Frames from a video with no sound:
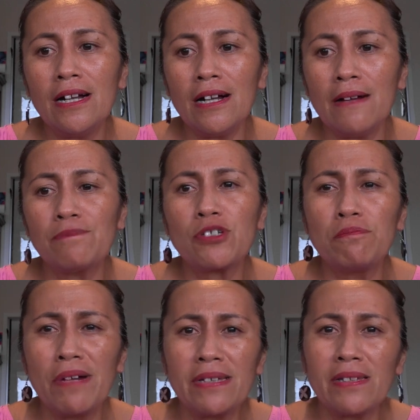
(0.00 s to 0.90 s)
um, to
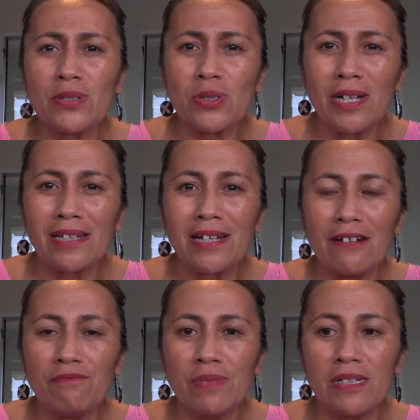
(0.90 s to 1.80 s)
bring the Australian
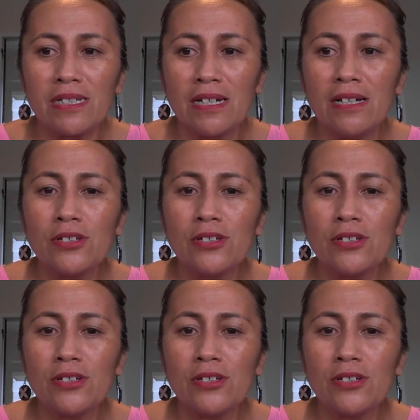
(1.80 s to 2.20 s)
government